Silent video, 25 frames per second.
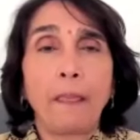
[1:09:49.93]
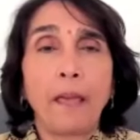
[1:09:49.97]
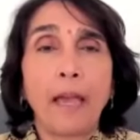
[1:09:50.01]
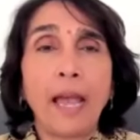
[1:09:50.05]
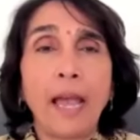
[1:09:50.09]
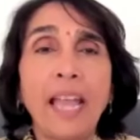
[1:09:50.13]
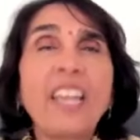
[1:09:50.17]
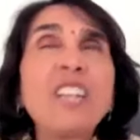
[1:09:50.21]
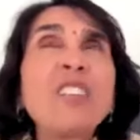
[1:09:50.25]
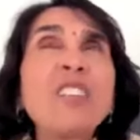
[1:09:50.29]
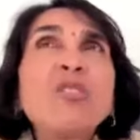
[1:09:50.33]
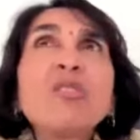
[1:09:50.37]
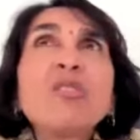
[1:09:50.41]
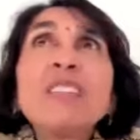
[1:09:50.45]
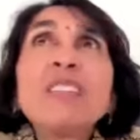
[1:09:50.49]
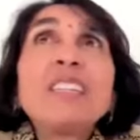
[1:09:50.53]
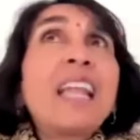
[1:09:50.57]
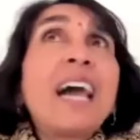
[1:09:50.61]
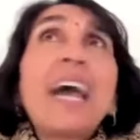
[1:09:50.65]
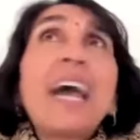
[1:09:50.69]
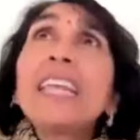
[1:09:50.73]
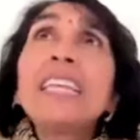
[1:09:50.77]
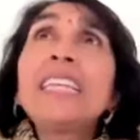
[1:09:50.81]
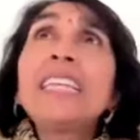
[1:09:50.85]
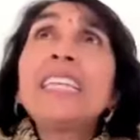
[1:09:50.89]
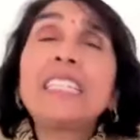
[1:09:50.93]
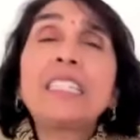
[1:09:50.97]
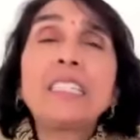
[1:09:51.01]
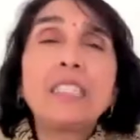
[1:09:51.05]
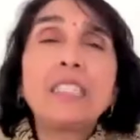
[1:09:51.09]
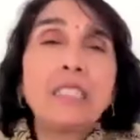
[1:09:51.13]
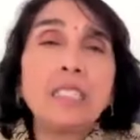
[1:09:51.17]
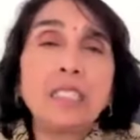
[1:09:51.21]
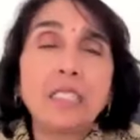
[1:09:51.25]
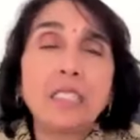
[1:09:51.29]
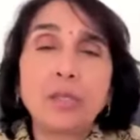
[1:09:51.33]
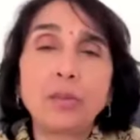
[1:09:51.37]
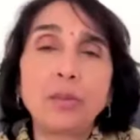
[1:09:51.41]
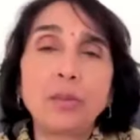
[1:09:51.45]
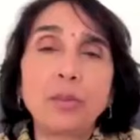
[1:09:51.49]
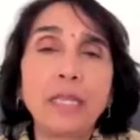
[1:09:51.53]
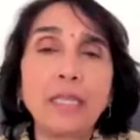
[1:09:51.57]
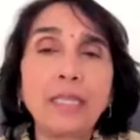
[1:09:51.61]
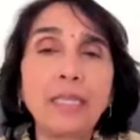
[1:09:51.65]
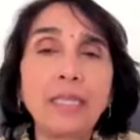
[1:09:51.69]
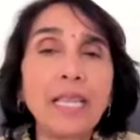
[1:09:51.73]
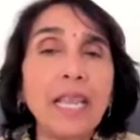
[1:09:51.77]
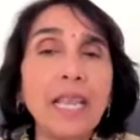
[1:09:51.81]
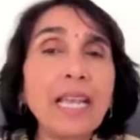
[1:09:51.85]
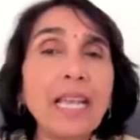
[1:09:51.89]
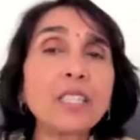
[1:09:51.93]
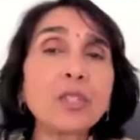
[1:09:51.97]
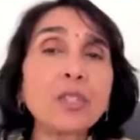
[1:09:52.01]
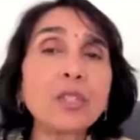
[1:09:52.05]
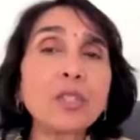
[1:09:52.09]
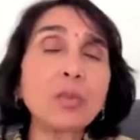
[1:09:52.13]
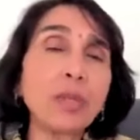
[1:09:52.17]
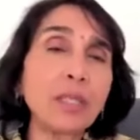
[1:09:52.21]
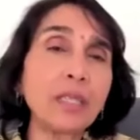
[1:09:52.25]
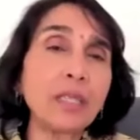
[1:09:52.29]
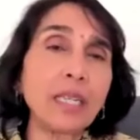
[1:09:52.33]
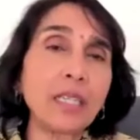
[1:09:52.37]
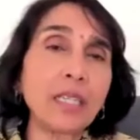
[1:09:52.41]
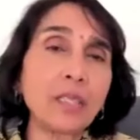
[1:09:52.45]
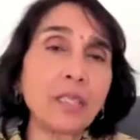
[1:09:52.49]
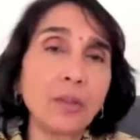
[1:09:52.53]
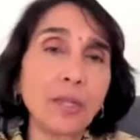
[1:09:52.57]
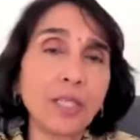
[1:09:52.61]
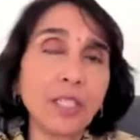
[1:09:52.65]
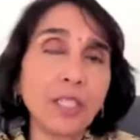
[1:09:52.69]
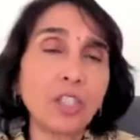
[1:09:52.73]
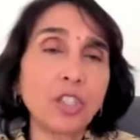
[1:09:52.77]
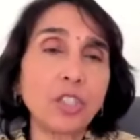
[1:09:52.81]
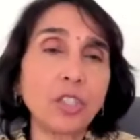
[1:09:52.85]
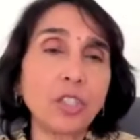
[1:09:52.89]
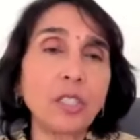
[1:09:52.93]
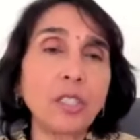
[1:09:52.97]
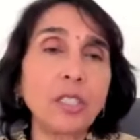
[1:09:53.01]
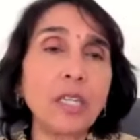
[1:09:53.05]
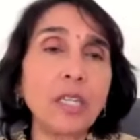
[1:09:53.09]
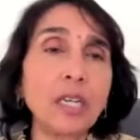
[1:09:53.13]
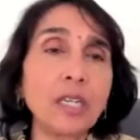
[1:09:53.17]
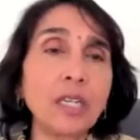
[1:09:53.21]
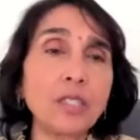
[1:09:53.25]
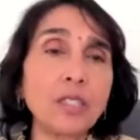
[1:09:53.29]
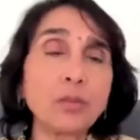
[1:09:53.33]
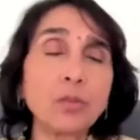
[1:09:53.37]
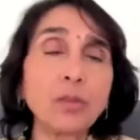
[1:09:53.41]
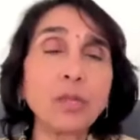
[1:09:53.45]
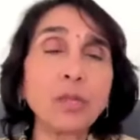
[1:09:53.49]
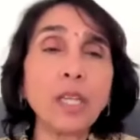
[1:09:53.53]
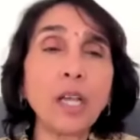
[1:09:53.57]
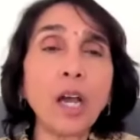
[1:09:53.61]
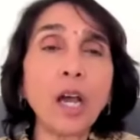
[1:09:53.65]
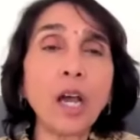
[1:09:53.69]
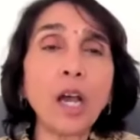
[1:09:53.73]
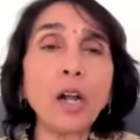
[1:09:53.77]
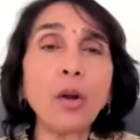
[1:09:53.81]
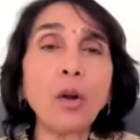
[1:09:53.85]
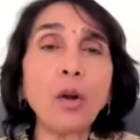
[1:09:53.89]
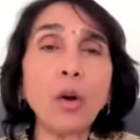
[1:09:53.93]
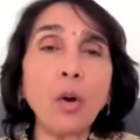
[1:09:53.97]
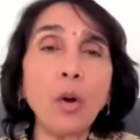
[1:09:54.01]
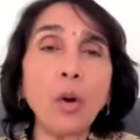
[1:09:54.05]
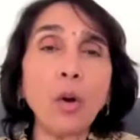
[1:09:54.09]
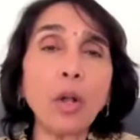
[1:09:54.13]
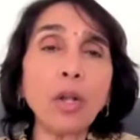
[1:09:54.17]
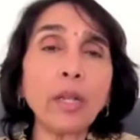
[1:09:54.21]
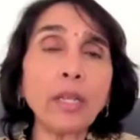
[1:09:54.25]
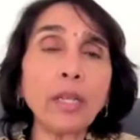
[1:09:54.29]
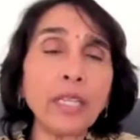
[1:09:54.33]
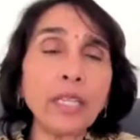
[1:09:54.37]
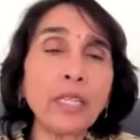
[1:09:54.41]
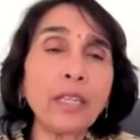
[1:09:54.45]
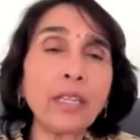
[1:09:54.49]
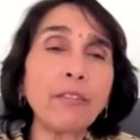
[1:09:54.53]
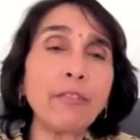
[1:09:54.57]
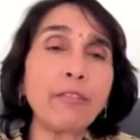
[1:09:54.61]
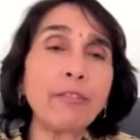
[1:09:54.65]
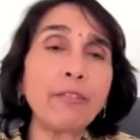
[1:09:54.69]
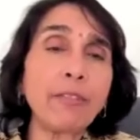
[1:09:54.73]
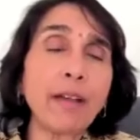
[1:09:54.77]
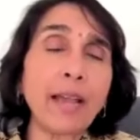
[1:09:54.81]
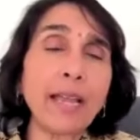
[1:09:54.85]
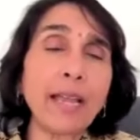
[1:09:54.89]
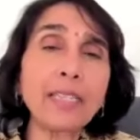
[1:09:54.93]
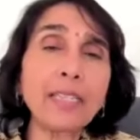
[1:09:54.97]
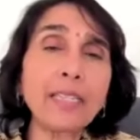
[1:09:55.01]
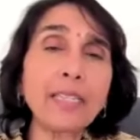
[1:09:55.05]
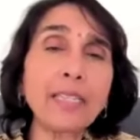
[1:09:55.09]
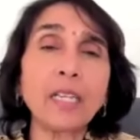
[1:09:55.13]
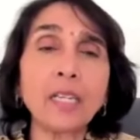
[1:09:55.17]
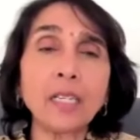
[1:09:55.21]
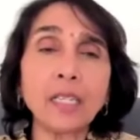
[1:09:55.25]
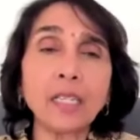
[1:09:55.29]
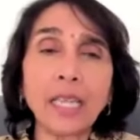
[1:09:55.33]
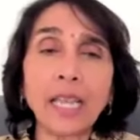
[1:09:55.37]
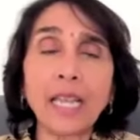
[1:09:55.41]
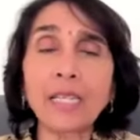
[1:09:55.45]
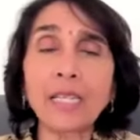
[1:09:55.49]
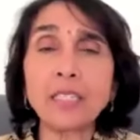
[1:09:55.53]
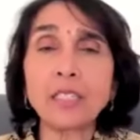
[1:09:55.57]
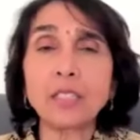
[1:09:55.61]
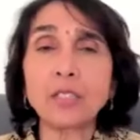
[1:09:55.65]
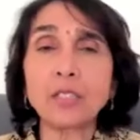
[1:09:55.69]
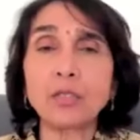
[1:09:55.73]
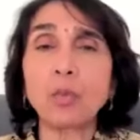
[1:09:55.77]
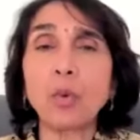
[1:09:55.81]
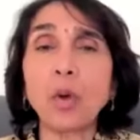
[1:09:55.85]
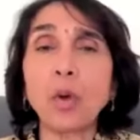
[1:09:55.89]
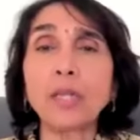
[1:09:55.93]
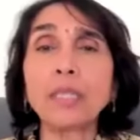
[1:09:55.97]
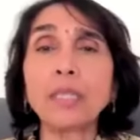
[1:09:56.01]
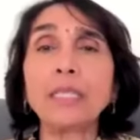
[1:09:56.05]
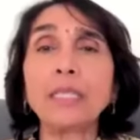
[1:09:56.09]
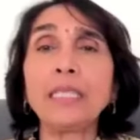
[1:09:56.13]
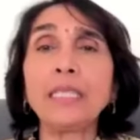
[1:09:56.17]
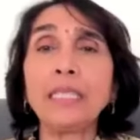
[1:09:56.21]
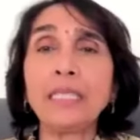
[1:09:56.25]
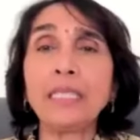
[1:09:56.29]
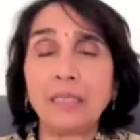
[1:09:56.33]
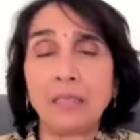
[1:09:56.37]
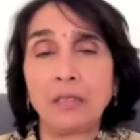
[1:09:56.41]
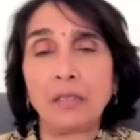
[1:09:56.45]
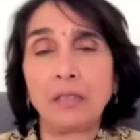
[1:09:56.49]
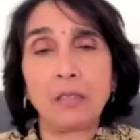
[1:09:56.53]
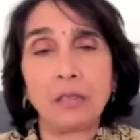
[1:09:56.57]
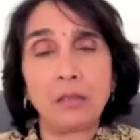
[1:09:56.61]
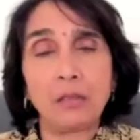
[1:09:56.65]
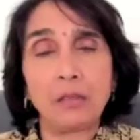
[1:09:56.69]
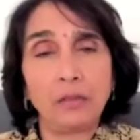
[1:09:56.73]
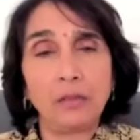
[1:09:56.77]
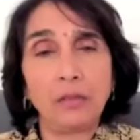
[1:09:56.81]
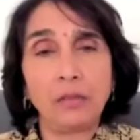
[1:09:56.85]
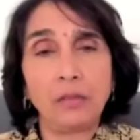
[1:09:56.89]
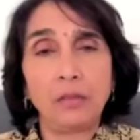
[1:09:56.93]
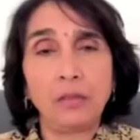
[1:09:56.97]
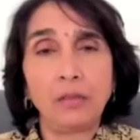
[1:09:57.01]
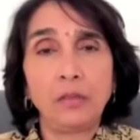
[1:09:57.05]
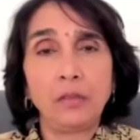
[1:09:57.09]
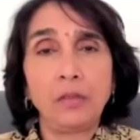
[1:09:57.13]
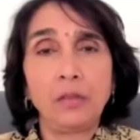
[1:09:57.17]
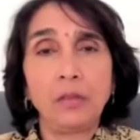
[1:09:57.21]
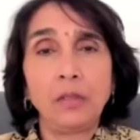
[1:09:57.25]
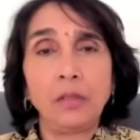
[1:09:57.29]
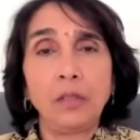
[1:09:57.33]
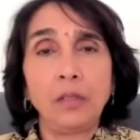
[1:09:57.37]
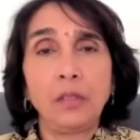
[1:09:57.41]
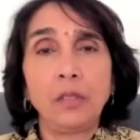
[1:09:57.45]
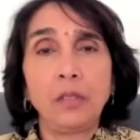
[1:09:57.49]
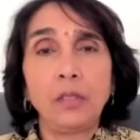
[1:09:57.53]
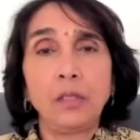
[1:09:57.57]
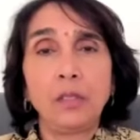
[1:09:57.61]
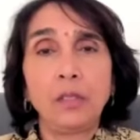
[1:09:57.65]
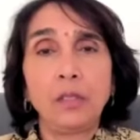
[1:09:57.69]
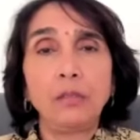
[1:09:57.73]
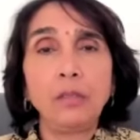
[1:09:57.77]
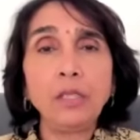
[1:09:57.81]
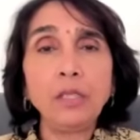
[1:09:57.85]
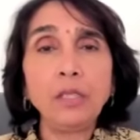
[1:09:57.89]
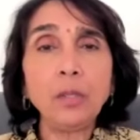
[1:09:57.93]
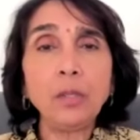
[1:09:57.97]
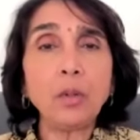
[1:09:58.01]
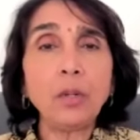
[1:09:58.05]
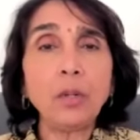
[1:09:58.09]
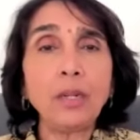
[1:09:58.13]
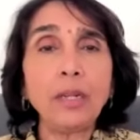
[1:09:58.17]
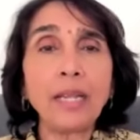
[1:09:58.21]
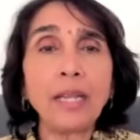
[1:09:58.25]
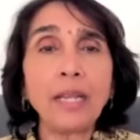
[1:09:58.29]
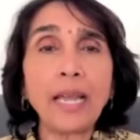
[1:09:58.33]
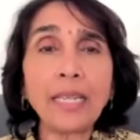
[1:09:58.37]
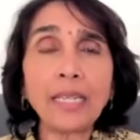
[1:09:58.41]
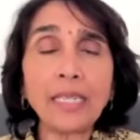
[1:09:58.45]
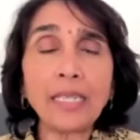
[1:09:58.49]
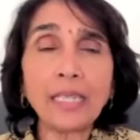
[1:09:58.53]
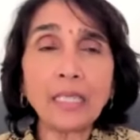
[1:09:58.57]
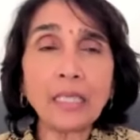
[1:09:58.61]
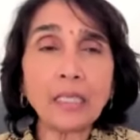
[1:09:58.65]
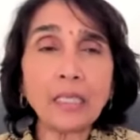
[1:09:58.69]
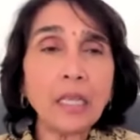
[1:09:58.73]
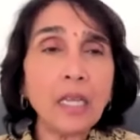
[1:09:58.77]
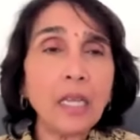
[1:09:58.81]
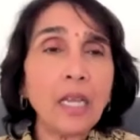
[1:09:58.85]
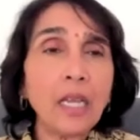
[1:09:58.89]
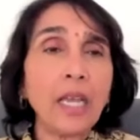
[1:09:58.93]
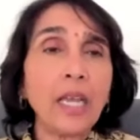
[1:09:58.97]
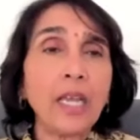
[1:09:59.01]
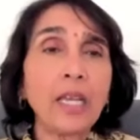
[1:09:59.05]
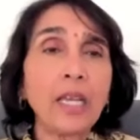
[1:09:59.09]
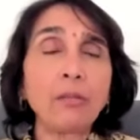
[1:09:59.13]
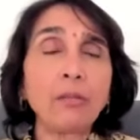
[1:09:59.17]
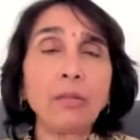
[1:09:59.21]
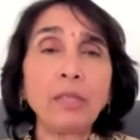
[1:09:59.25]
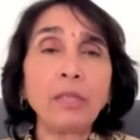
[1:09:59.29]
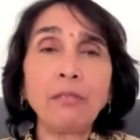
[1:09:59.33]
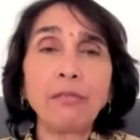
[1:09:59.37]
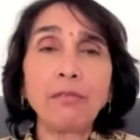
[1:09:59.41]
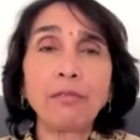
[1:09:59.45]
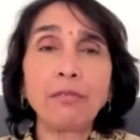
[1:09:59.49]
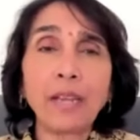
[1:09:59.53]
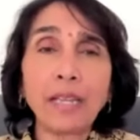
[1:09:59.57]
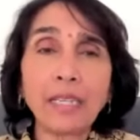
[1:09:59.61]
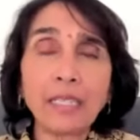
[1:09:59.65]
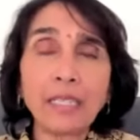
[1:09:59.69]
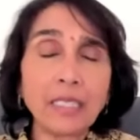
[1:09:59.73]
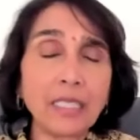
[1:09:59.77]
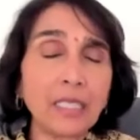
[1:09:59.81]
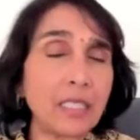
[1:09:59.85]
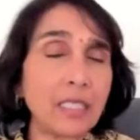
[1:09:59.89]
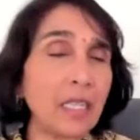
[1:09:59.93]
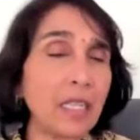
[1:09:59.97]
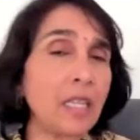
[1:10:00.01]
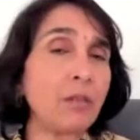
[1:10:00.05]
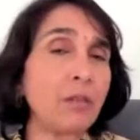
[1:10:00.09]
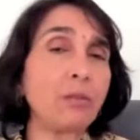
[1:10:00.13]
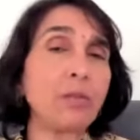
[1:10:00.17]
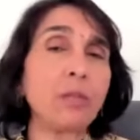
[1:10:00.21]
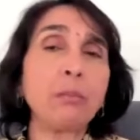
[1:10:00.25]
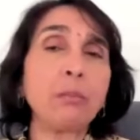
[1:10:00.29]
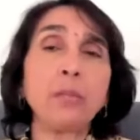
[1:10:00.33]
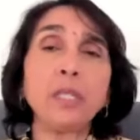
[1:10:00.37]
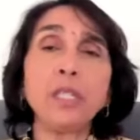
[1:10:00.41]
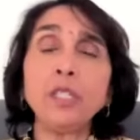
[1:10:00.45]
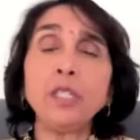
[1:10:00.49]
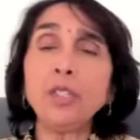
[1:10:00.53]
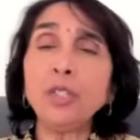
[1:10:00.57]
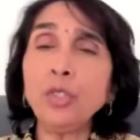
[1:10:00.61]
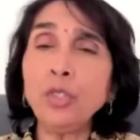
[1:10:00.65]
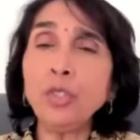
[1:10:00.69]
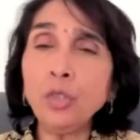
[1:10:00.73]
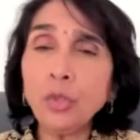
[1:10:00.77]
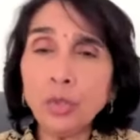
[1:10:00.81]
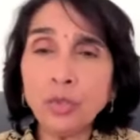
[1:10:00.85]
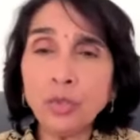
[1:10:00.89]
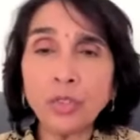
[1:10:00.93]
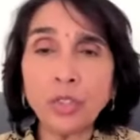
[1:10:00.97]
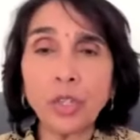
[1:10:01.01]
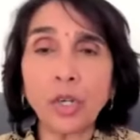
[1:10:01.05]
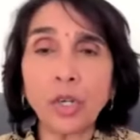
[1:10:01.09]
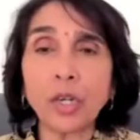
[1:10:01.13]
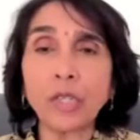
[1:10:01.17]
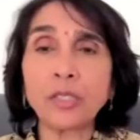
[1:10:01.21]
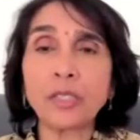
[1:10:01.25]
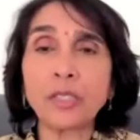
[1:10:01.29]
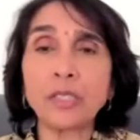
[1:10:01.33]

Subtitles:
I don't like it this way. That's what that question does. We are all in a fight against what is. We don't like it and we fight it and we maneuver our